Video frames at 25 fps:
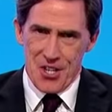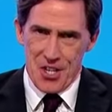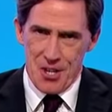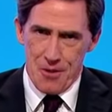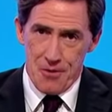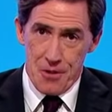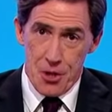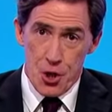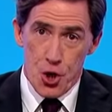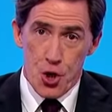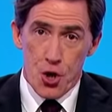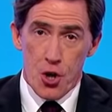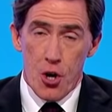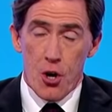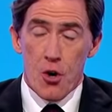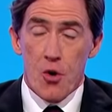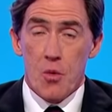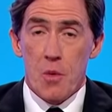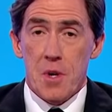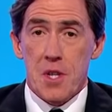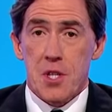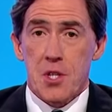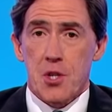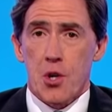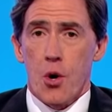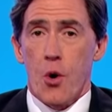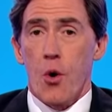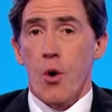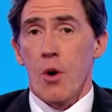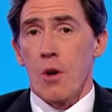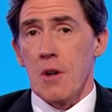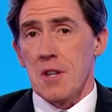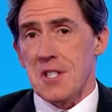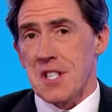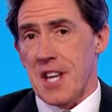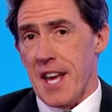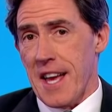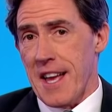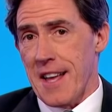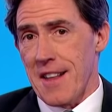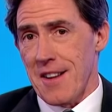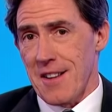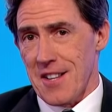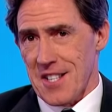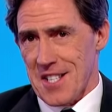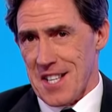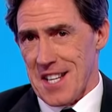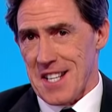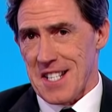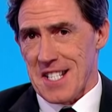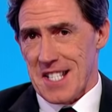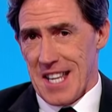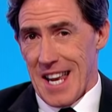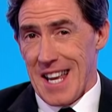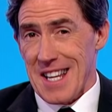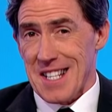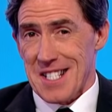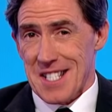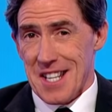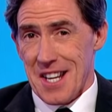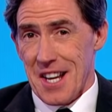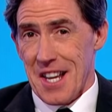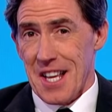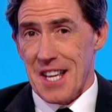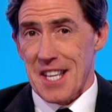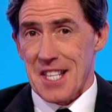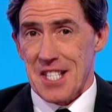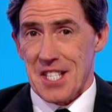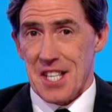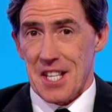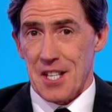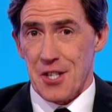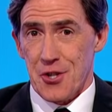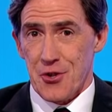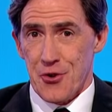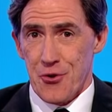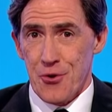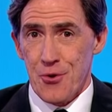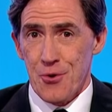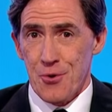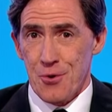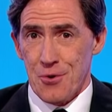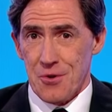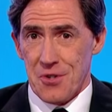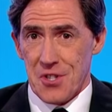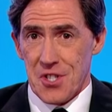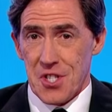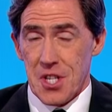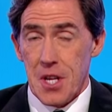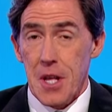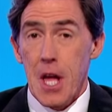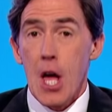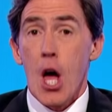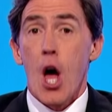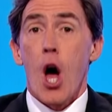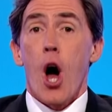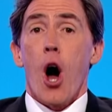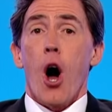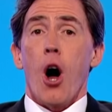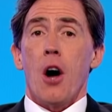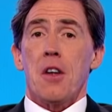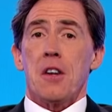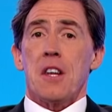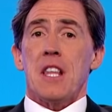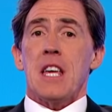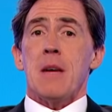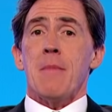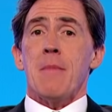You, the show with tall tales and tantalising truths. On Lee